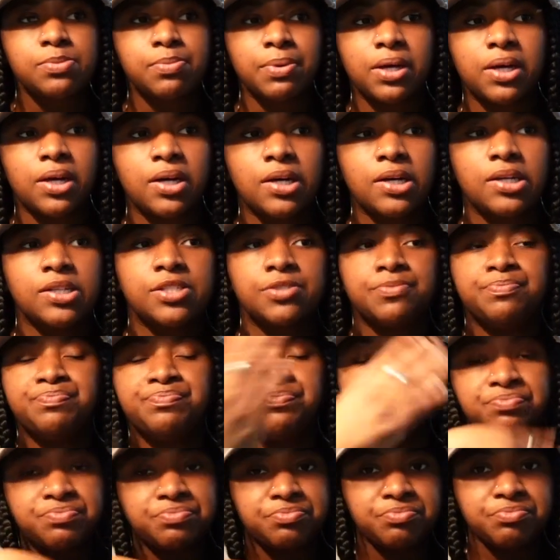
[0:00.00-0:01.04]
because
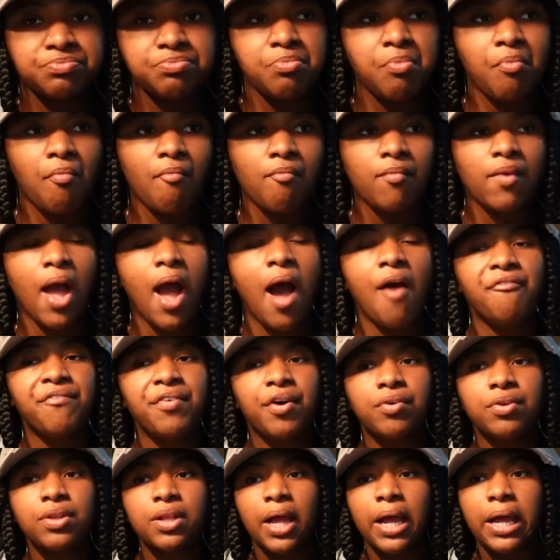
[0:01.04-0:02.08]
I
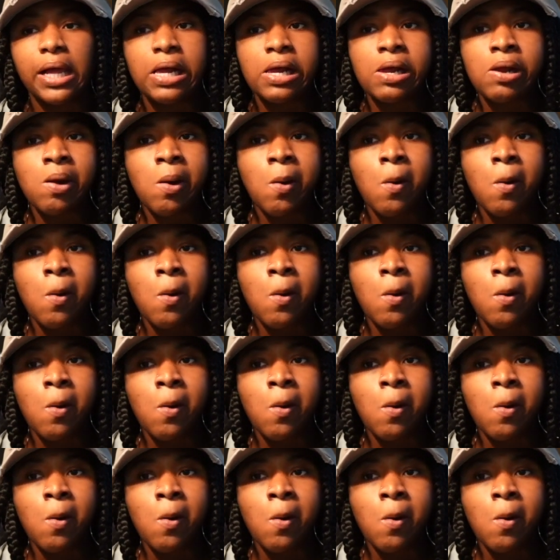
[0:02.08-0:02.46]
felt like